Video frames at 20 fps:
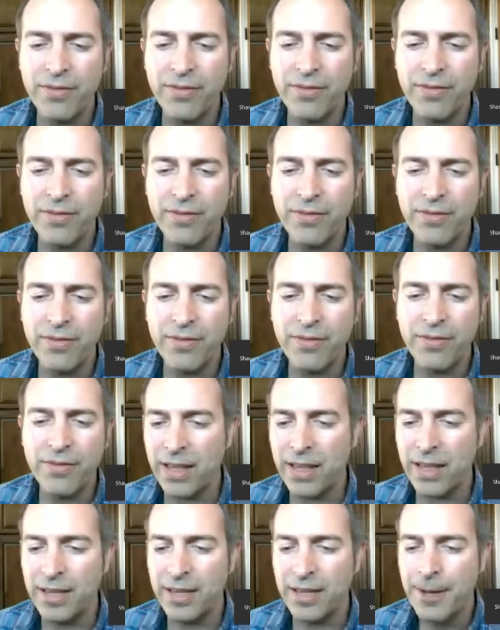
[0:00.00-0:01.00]
within the Napa
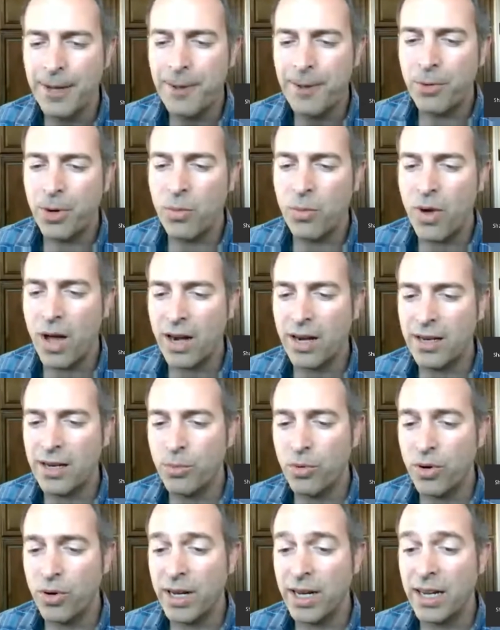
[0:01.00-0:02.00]
Valley, we wanted
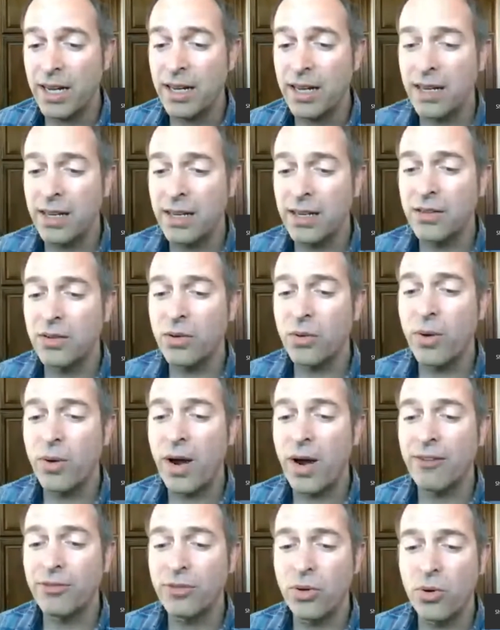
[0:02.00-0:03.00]
to bring in
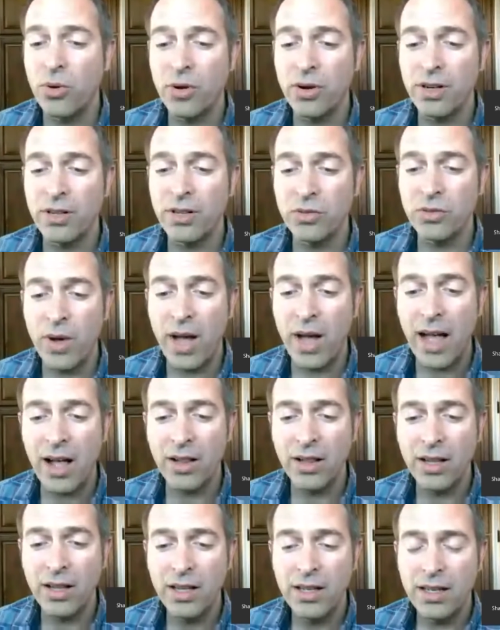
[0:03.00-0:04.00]
Ralph Lauren as
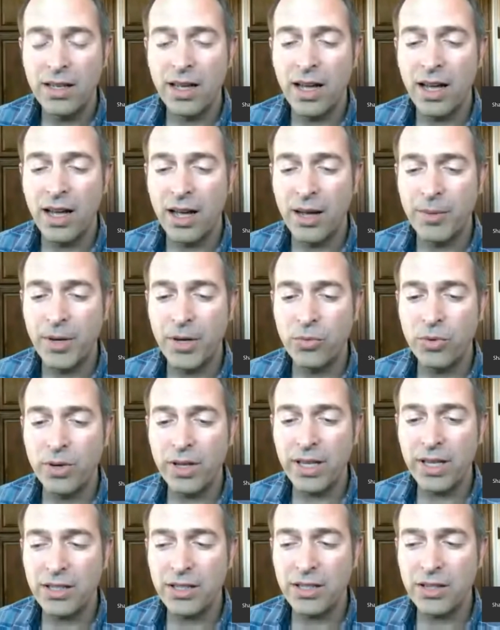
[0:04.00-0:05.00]
well, and
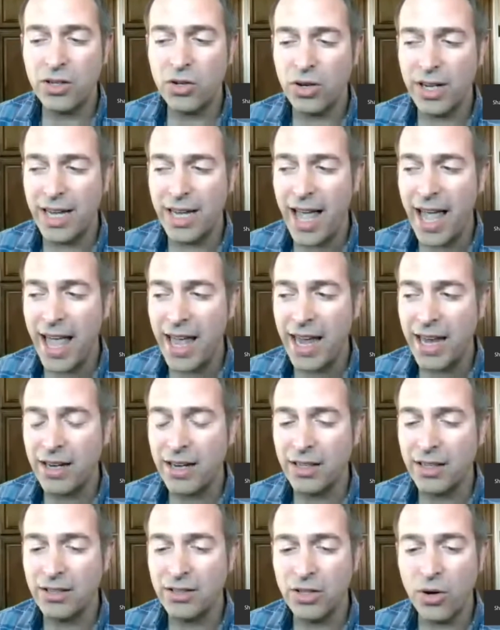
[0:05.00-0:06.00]
really to
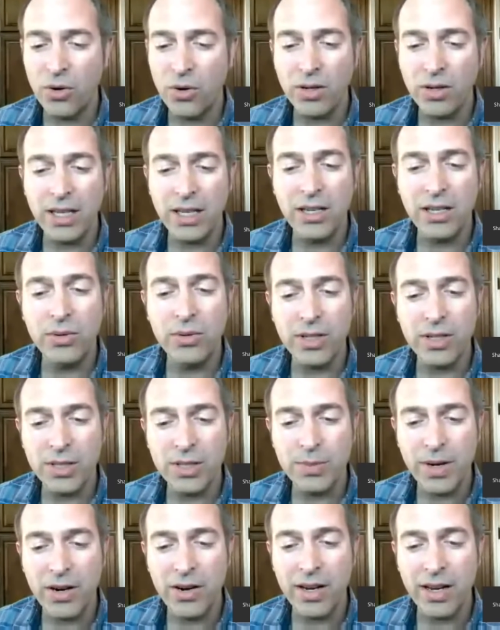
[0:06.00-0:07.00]
create a totally new
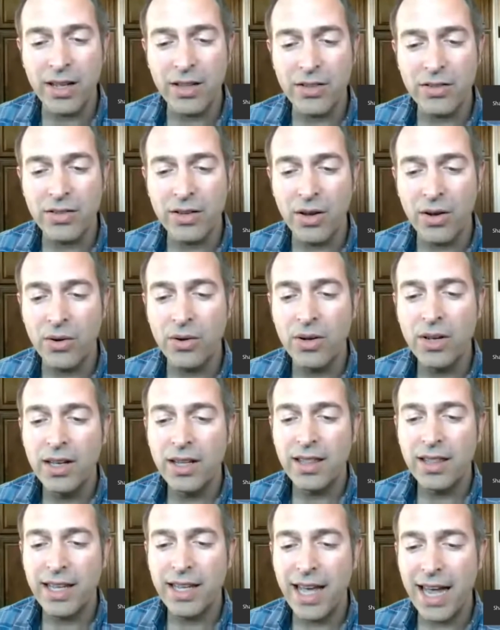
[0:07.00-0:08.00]
experience. So
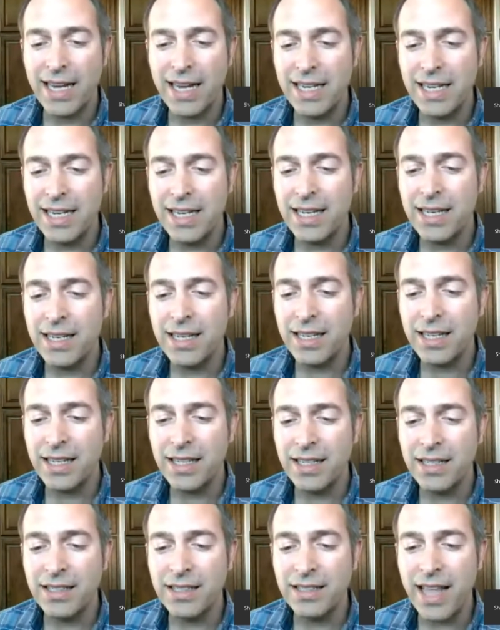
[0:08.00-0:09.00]
the idea
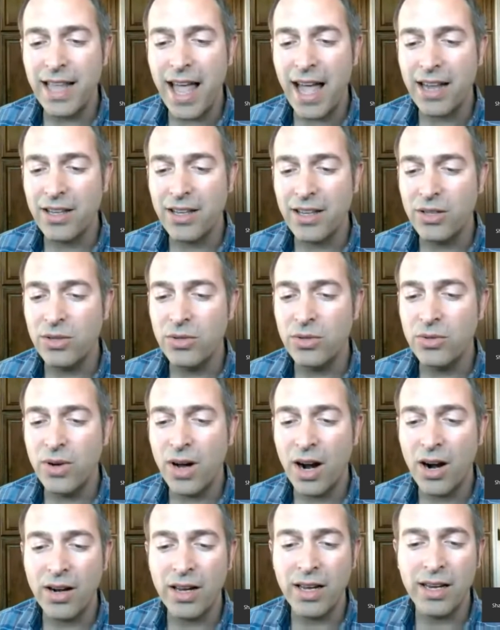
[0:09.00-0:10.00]
is that you
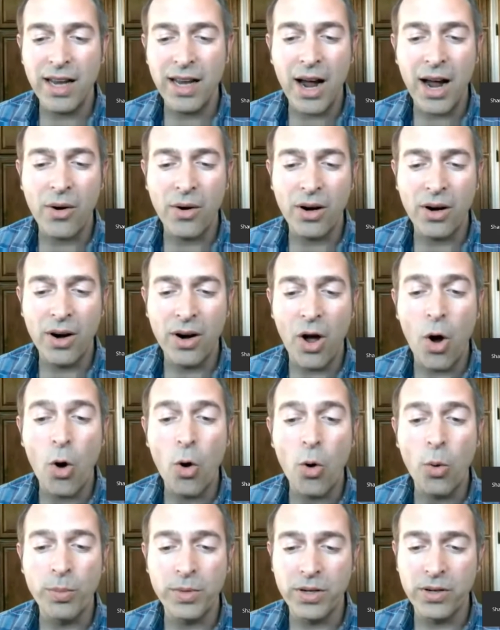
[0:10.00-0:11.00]
are in our
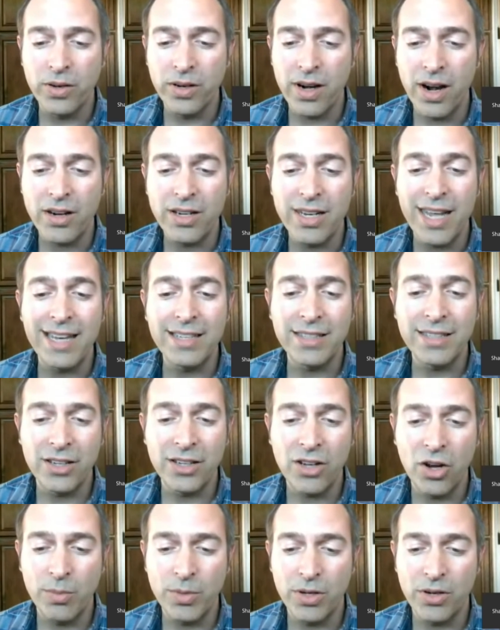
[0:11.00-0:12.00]
home, you're in our
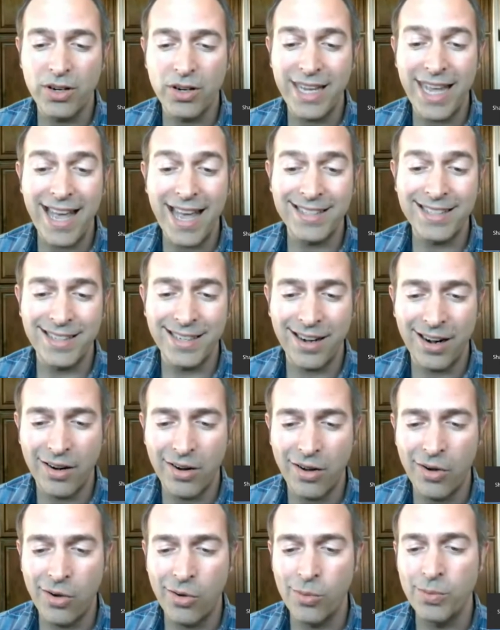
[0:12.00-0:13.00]
tasting home, you're a guest in
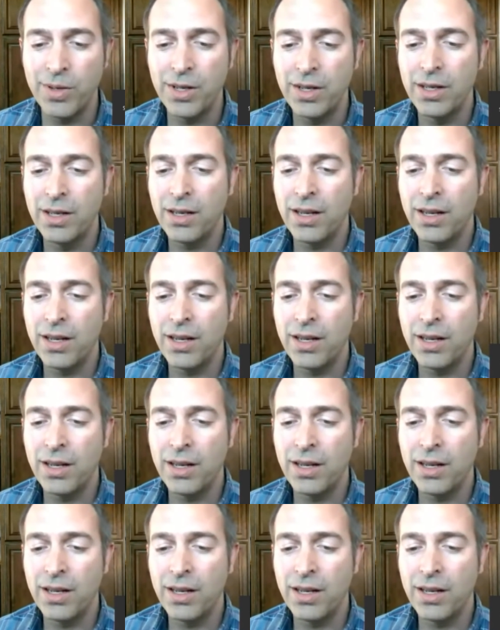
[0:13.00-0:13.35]
our home.